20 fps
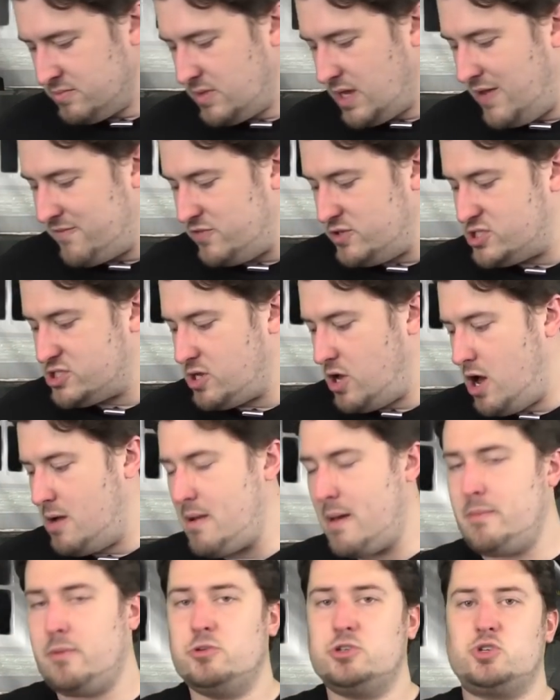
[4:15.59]
If you saw
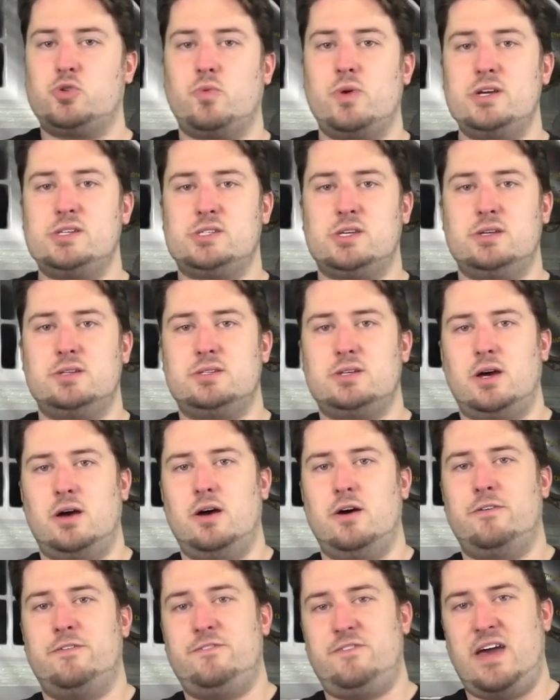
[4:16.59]
my most recent
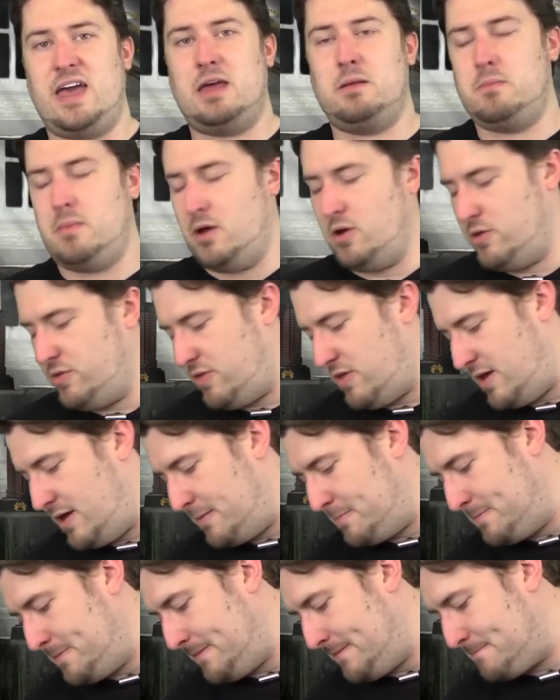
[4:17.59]
fan mail
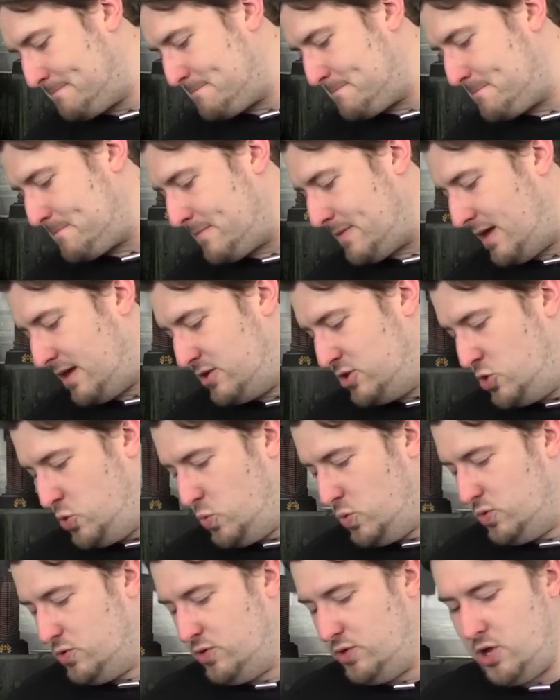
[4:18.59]
thing, you
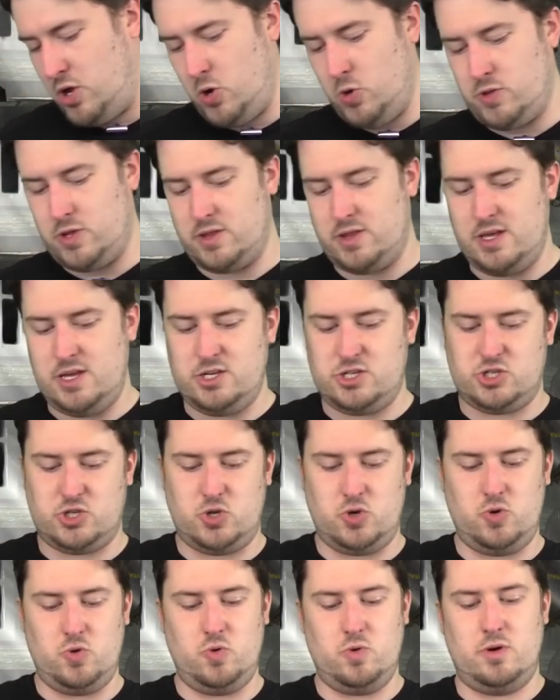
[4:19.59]
will know that these
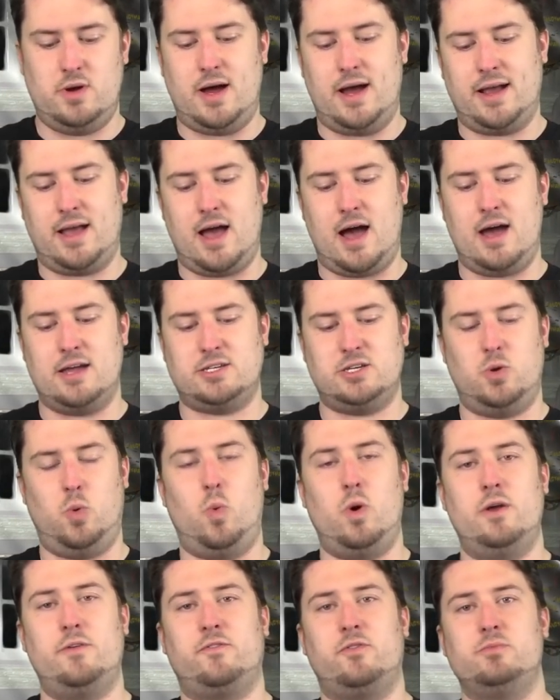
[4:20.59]
two, I got
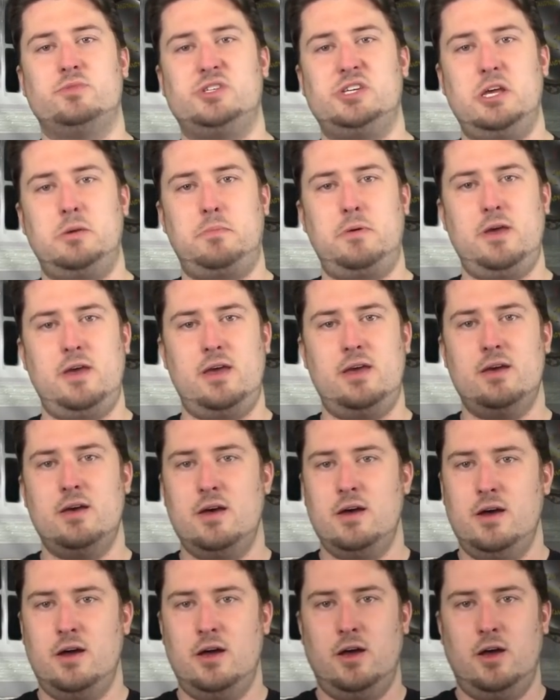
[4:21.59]
one from CP,
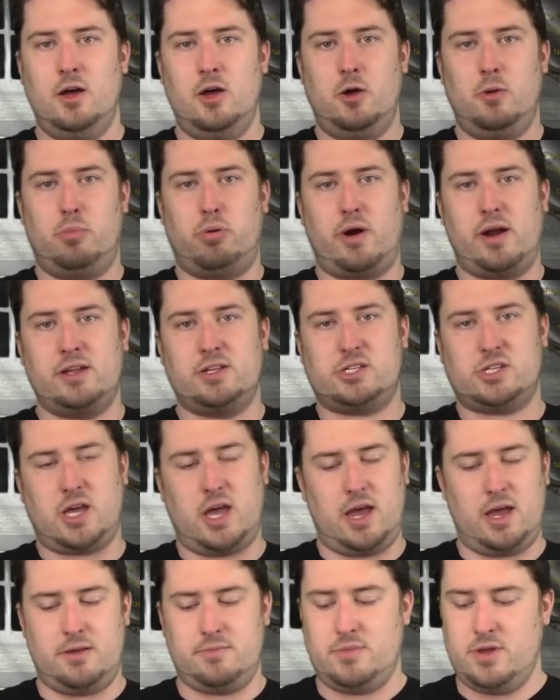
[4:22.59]
Brain
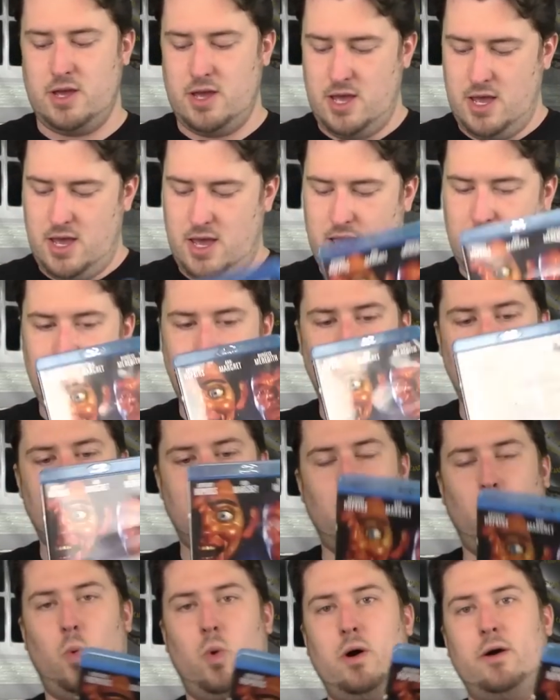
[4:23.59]
Scan, and I
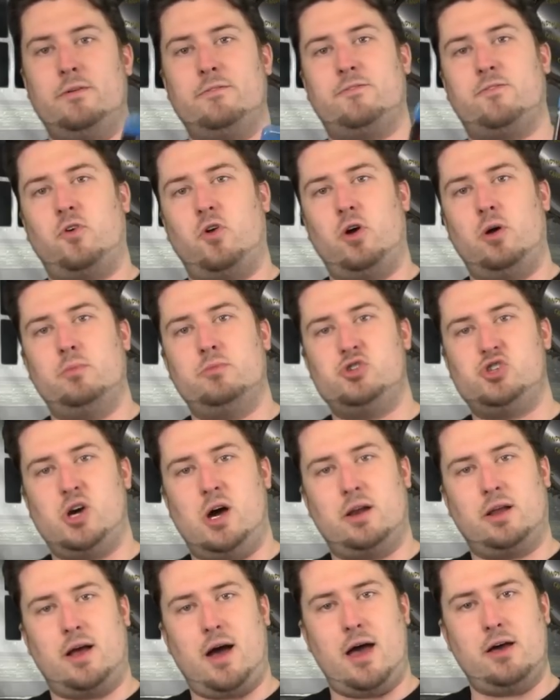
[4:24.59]
got one from
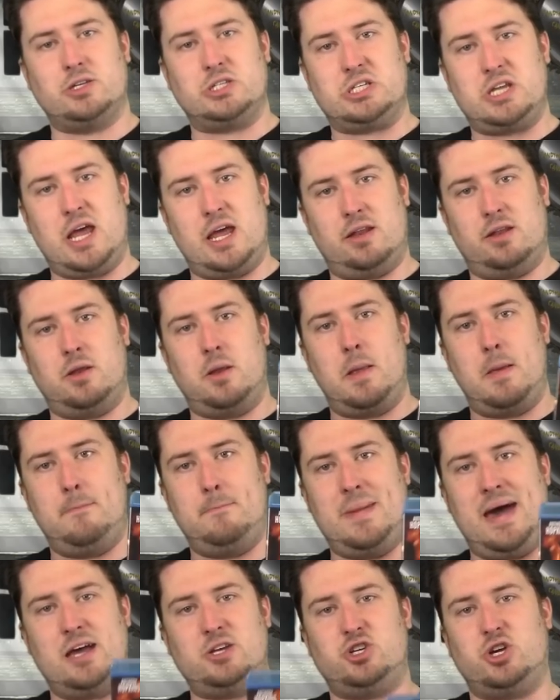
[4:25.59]
John Kyle Stanton,
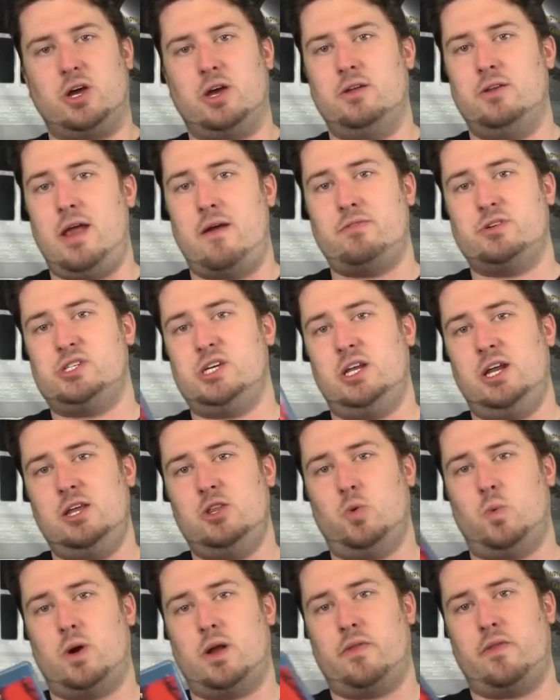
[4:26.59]
Magic. Never seen
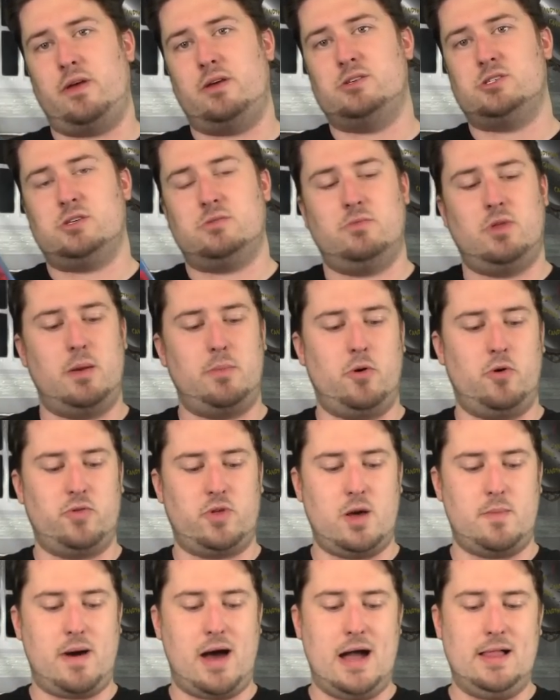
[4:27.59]
either one of these. They both
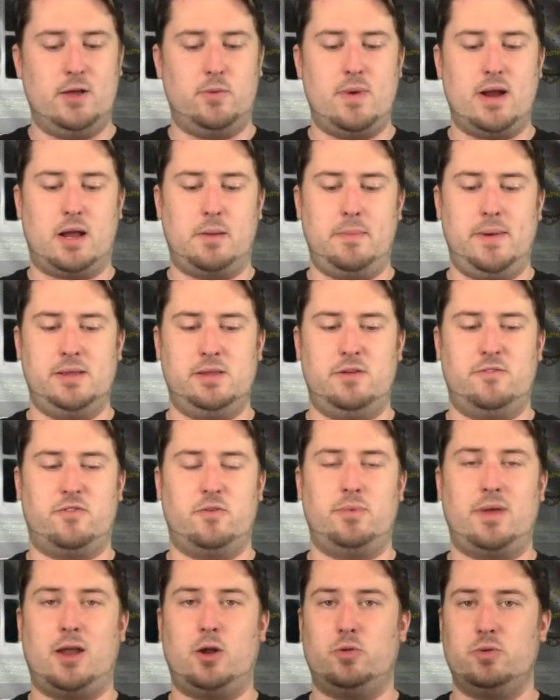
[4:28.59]
come highly recommended
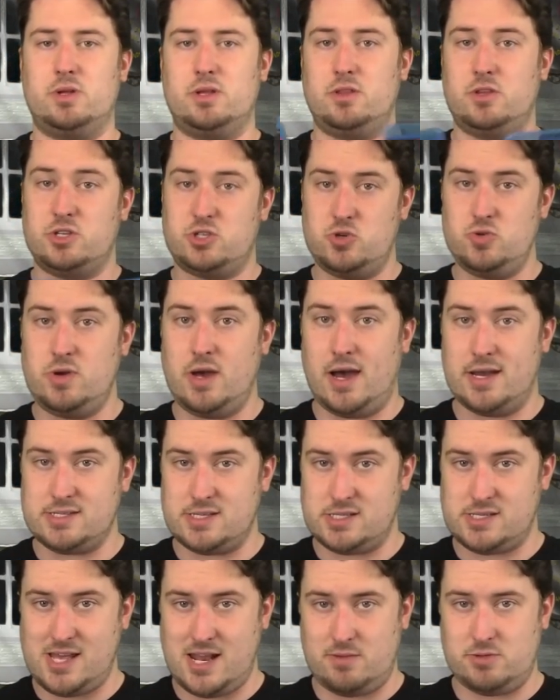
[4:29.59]
from not only the two guys
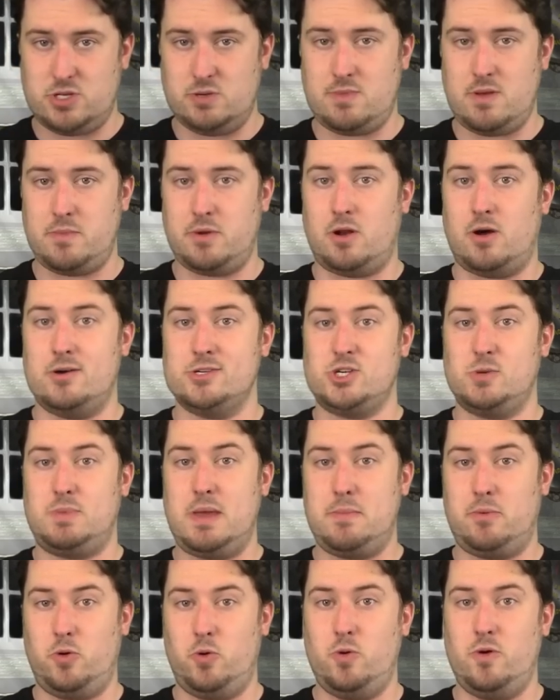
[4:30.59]
that sent them to me, but also
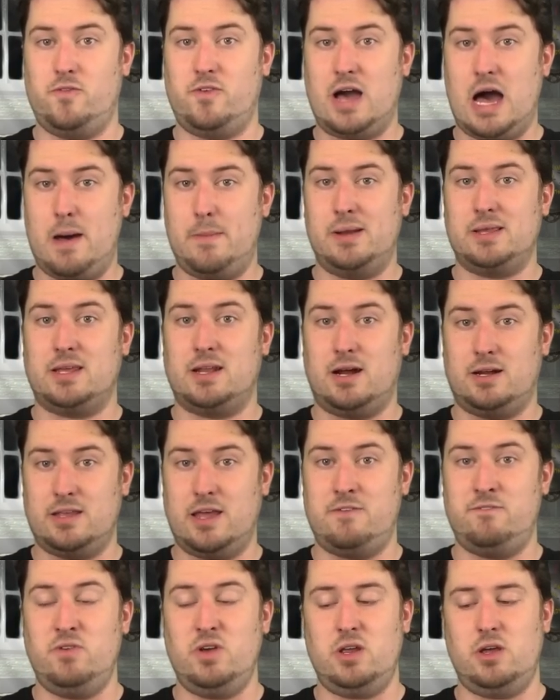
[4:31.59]
people who have commented on
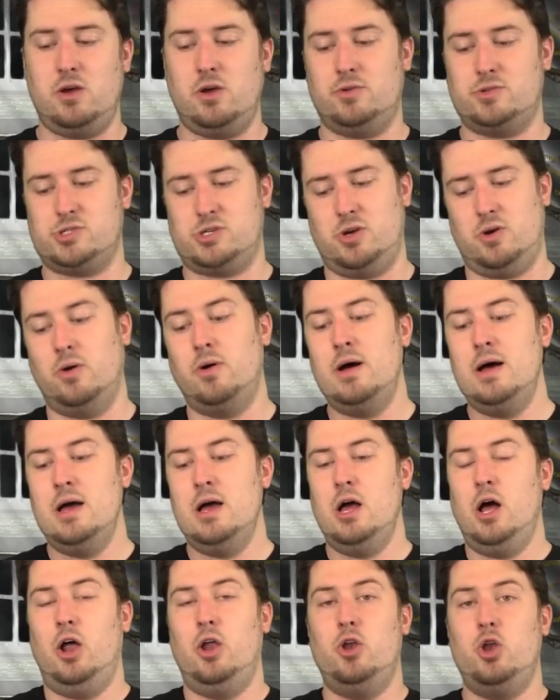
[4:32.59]
that video. So
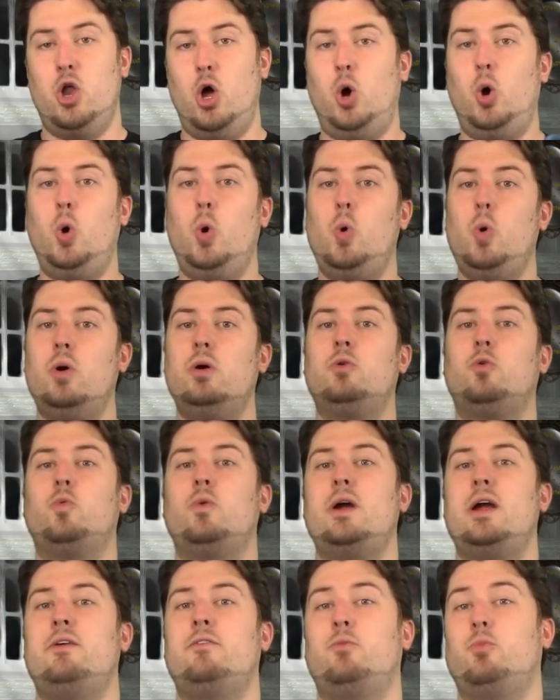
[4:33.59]
no
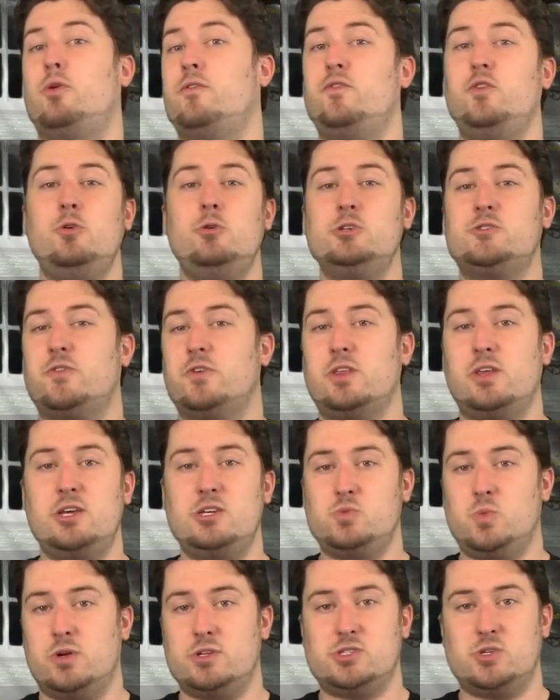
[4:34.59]
reviews for
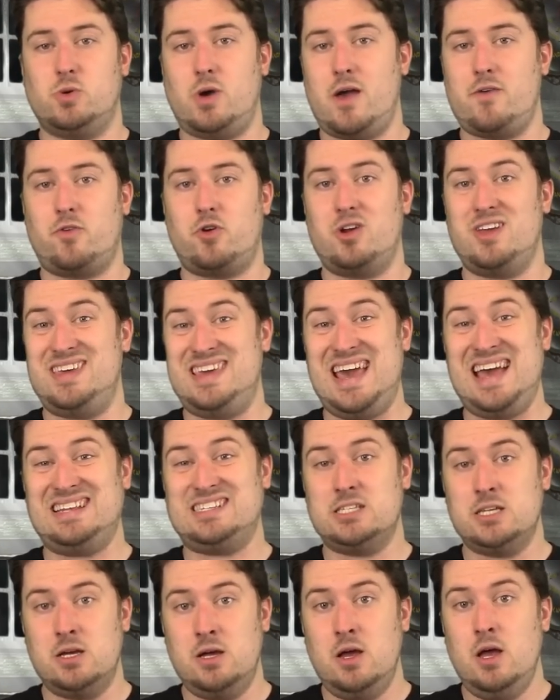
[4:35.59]
these whatsoever
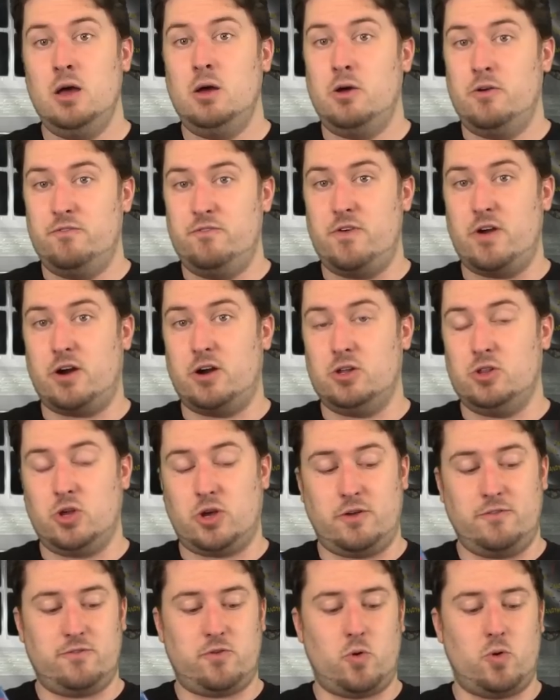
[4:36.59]
yet. Very
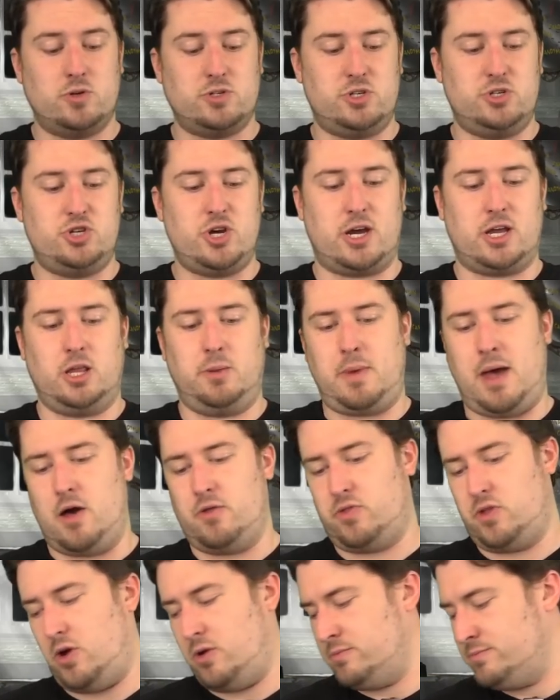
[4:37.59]
looking forward to checking them
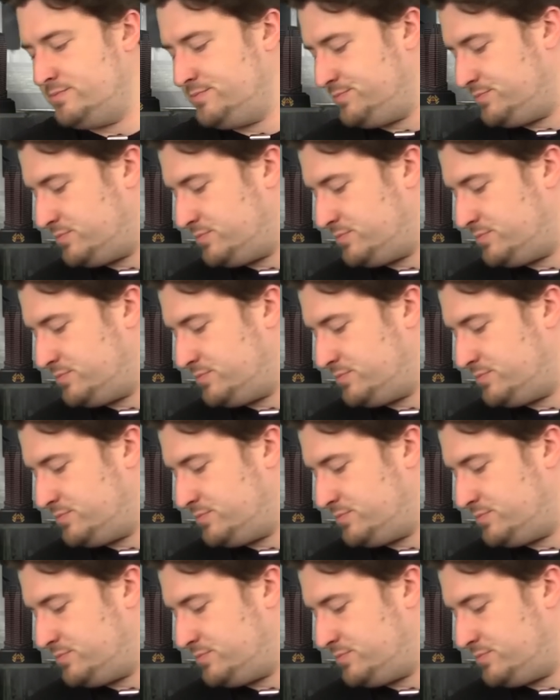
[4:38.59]
out, though.